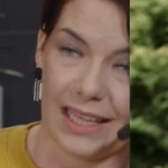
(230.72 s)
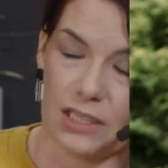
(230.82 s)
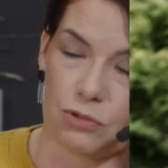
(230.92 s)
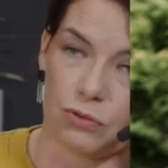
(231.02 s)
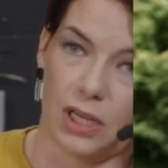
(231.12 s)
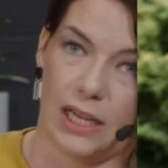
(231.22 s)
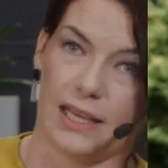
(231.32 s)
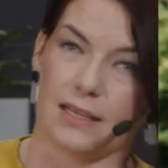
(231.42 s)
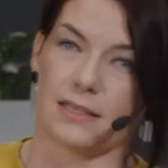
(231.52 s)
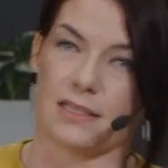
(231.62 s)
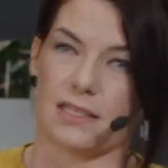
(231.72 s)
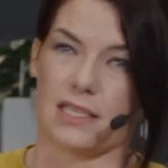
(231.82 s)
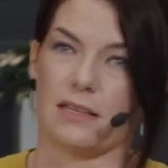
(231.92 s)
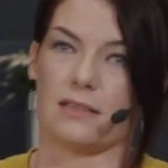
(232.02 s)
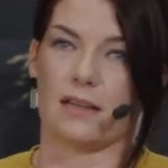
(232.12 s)
can not really
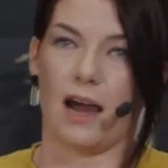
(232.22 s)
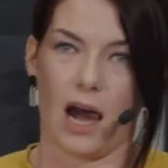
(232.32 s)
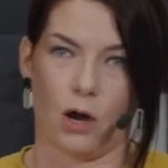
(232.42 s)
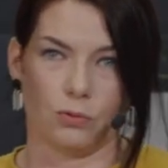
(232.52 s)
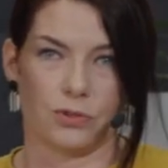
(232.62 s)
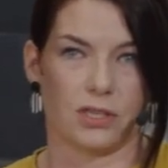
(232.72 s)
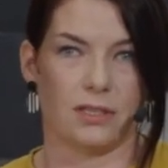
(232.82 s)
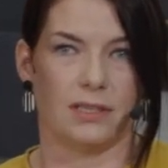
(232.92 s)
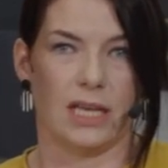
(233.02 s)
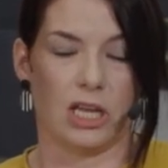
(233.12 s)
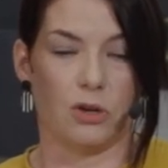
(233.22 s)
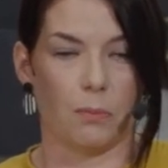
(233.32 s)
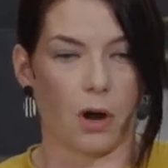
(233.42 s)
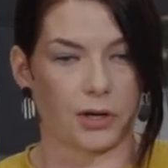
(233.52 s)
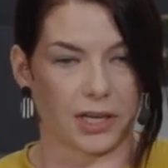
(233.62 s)
stand out in a
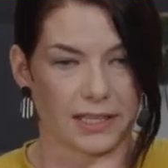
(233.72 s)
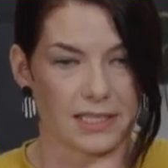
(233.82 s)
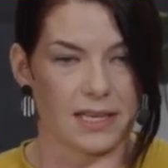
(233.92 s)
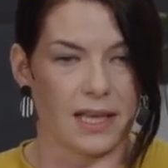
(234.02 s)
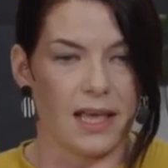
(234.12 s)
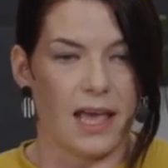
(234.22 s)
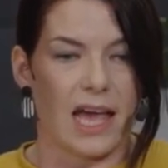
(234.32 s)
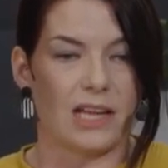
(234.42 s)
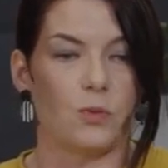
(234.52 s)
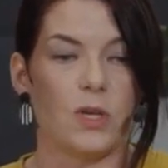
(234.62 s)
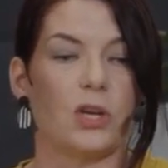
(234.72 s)
market. And we